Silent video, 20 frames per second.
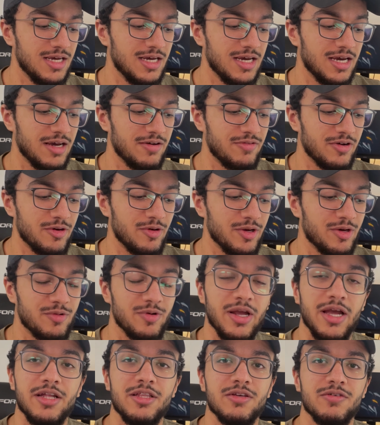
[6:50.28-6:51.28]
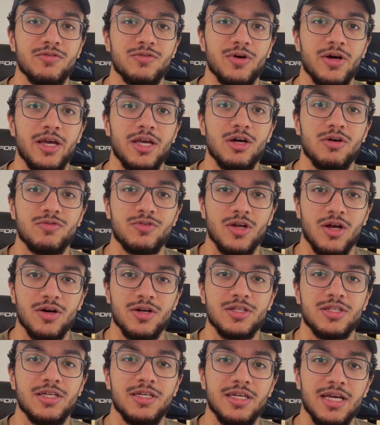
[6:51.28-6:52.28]
a very creative way of
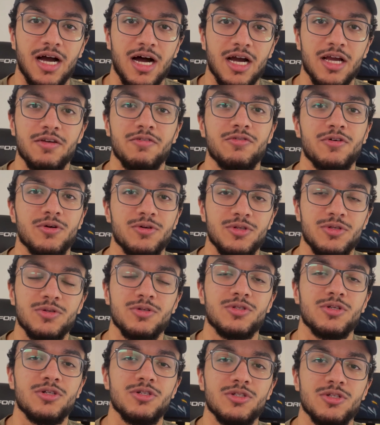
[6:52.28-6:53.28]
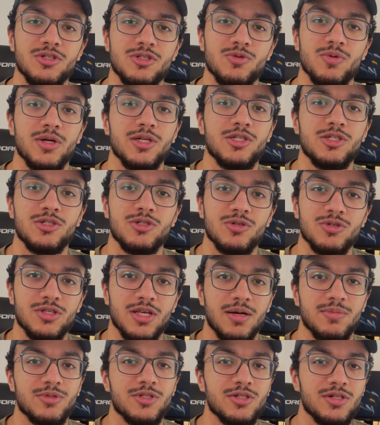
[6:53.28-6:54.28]
targeting iPhone users to switch to
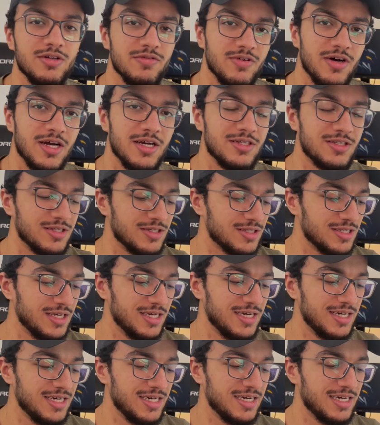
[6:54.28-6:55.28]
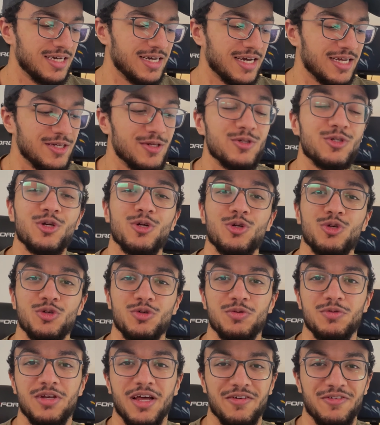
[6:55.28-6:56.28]
Samsung devices. And you should
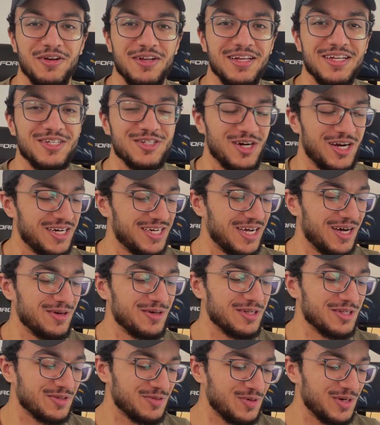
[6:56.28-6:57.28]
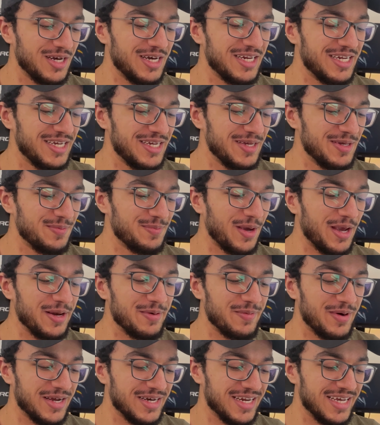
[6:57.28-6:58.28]
definitely try it out. It's really made
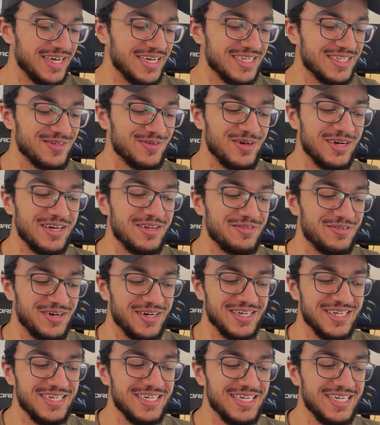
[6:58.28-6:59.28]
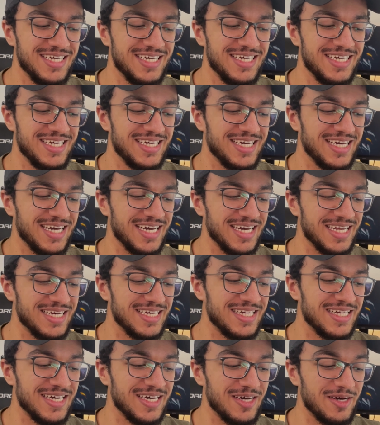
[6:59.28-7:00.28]
my day. It's really fun.
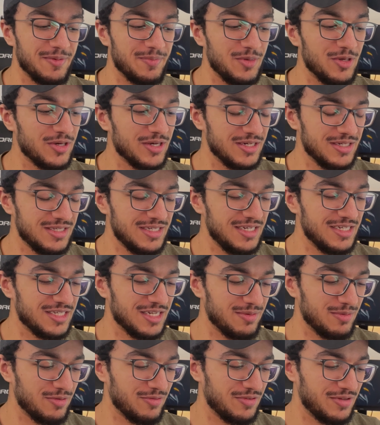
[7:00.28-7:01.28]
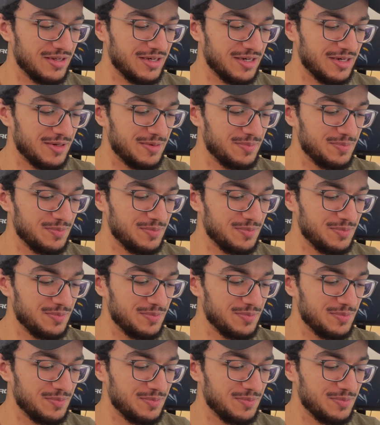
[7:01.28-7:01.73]
And you can see some of the